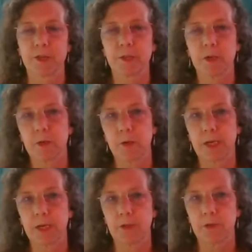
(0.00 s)
So
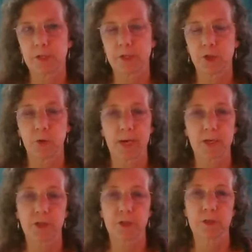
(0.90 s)
in other
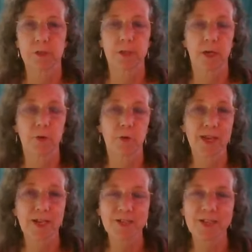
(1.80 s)
situations, other
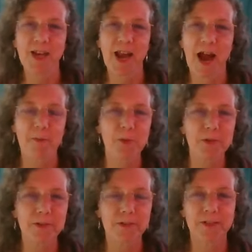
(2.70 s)
things can
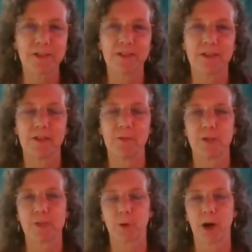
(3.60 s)
happen in
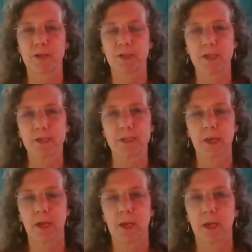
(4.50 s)
this process.
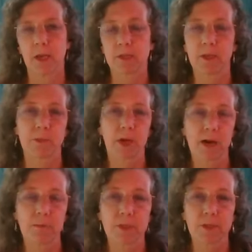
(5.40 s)

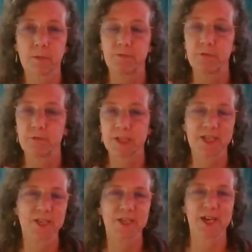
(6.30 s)
Sometimes the
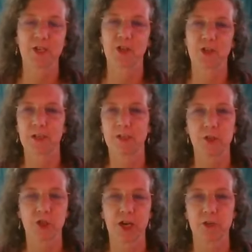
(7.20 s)
sensation
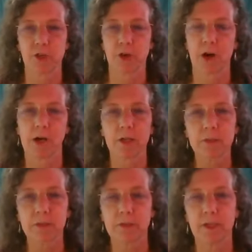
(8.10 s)
doesn't change at
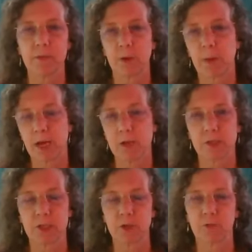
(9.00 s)
all, and then we might
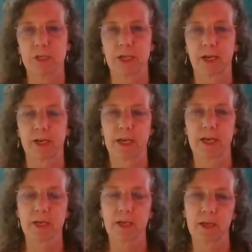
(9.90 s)
use a different
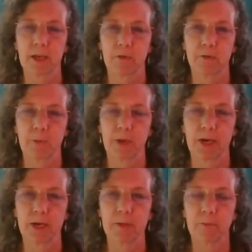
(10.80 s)
technique from
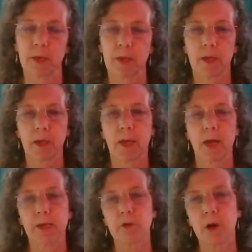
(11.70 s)
there.
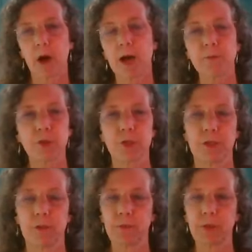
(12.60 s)
Another
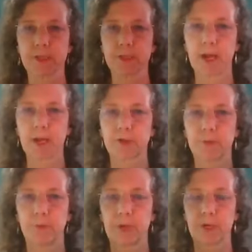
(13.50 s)
option is to
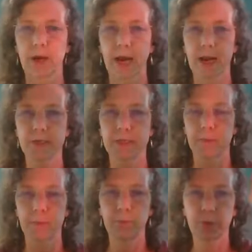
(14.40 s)
actually bring your hands
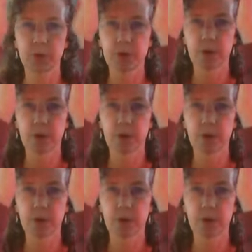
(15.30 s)
up and put